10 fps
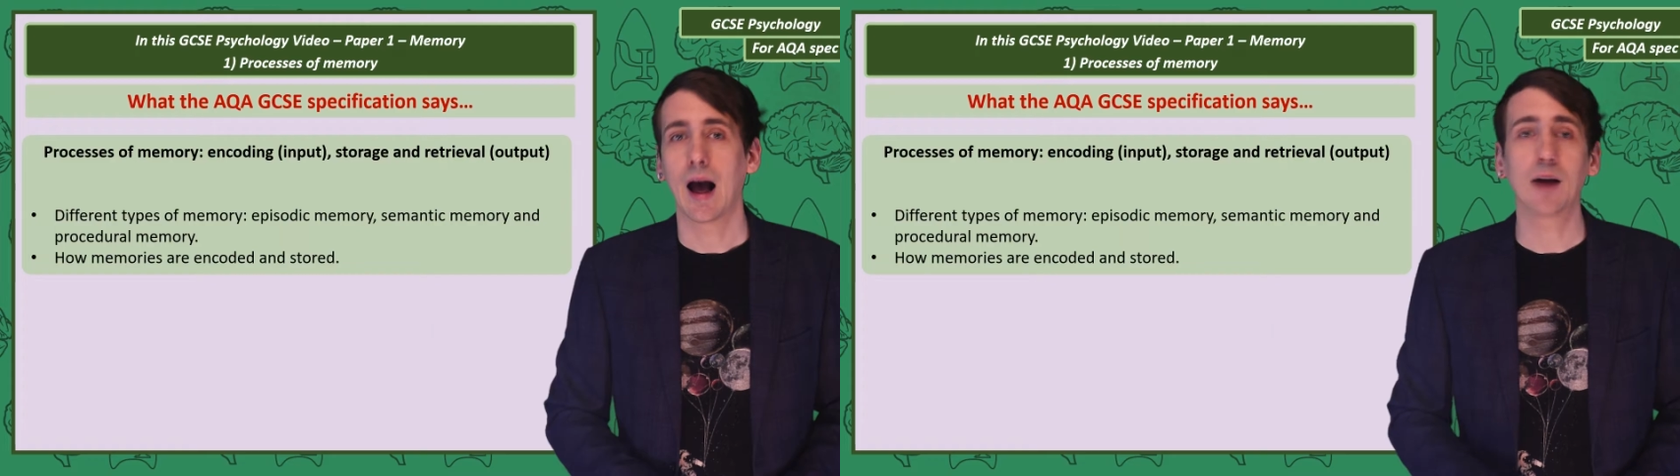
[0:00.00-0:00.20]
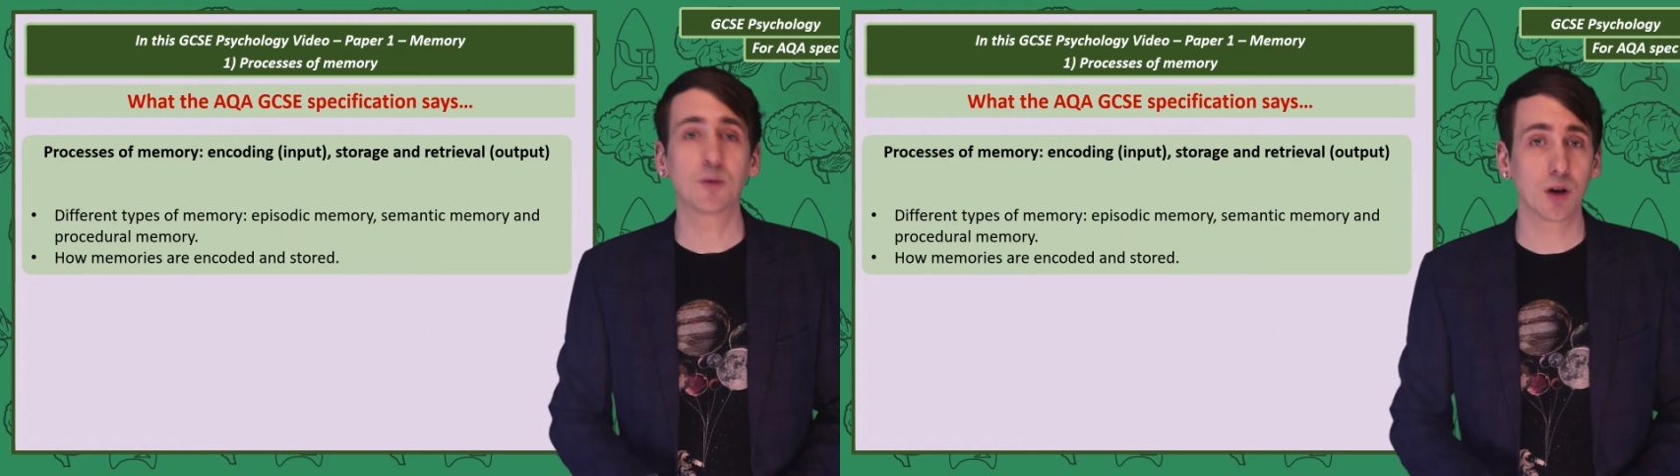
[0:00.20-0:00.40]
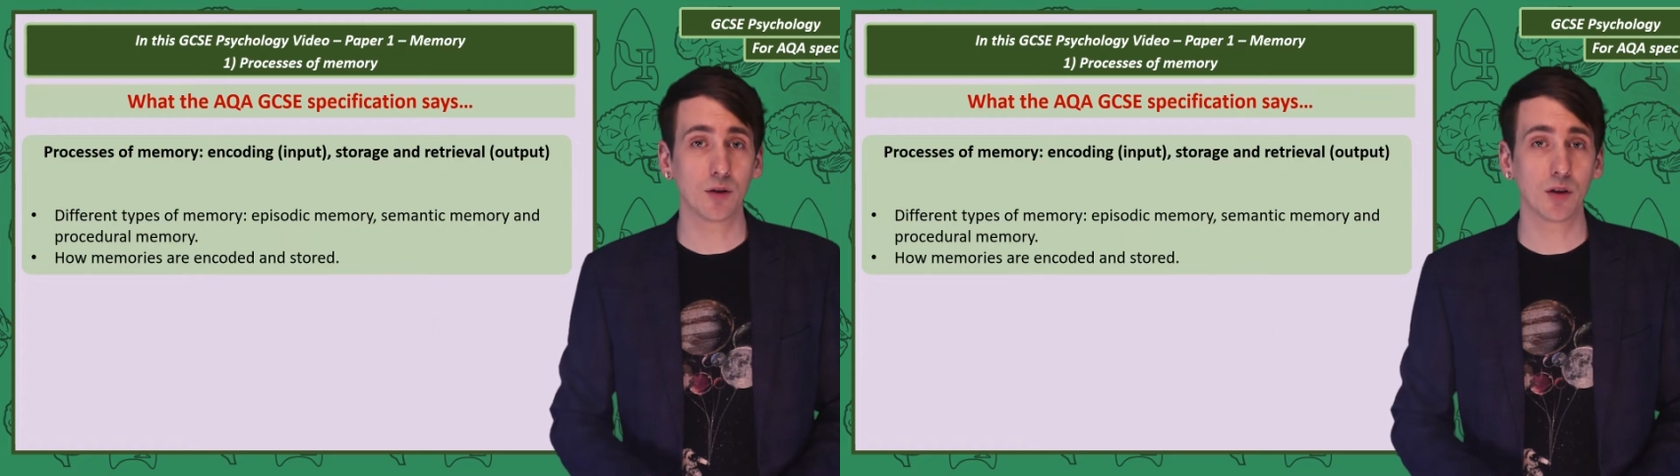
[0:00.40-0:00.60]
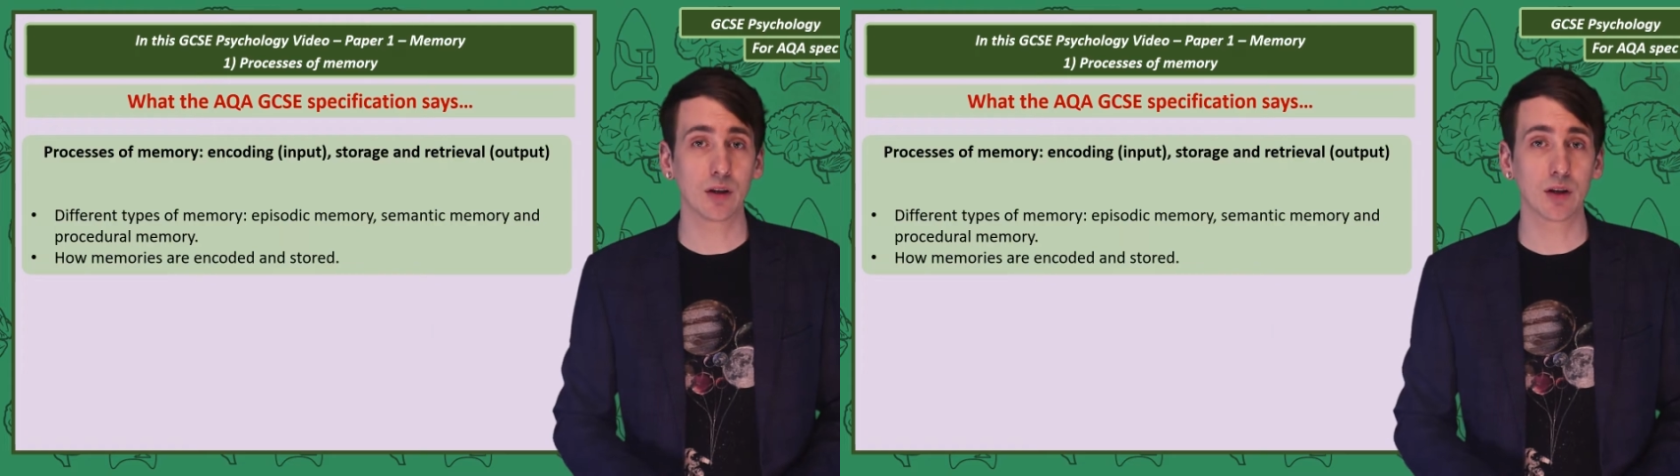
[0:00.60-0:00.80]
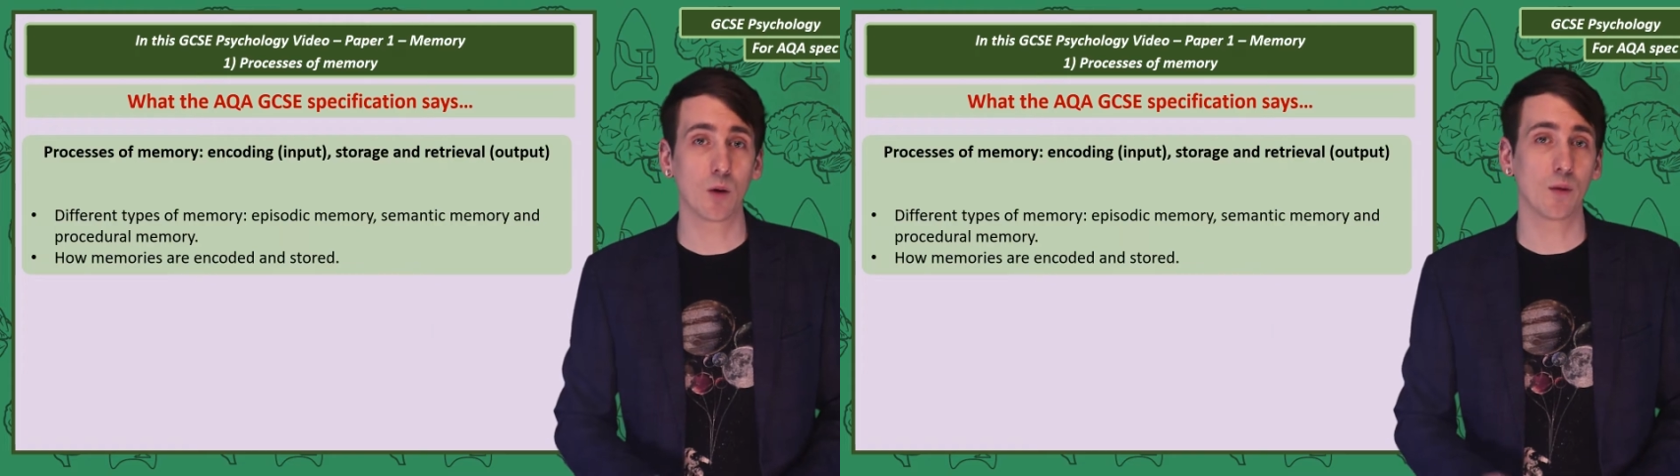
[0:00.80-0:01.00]
As we go through the
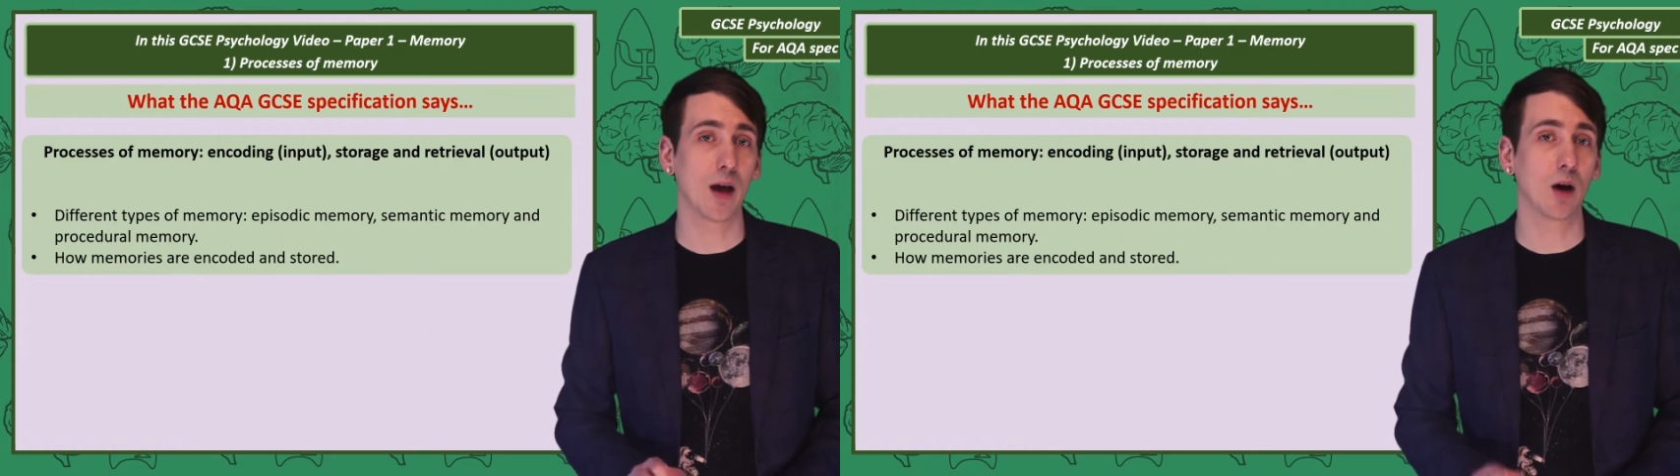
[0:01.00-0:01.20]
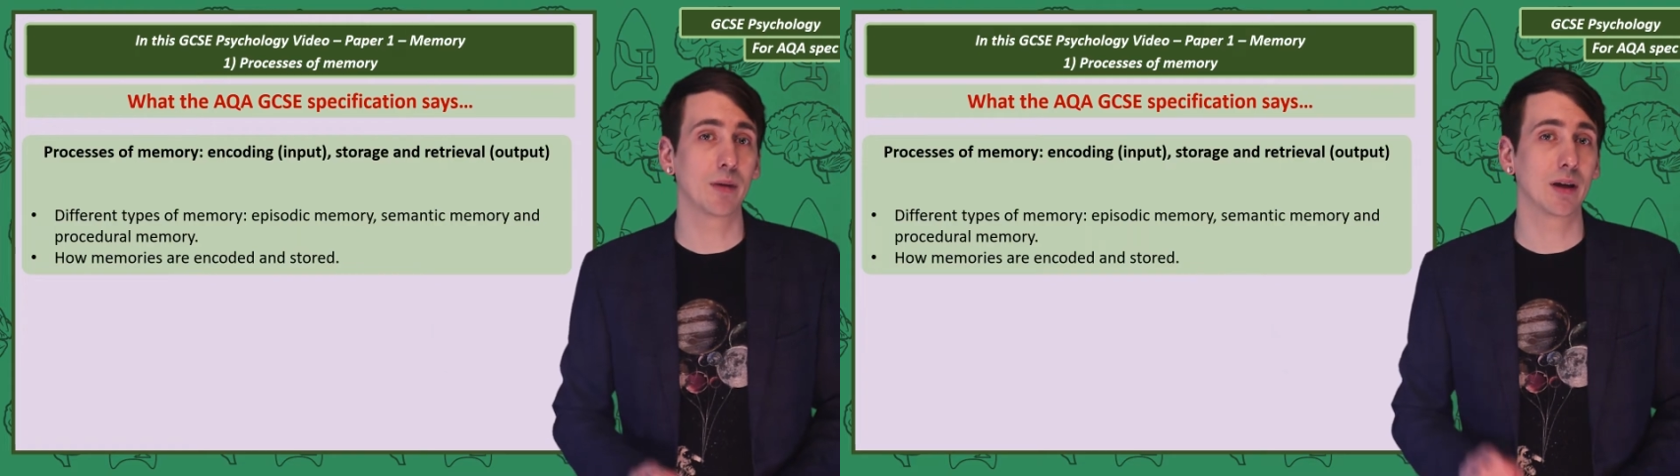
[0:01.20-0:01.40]
video, they'll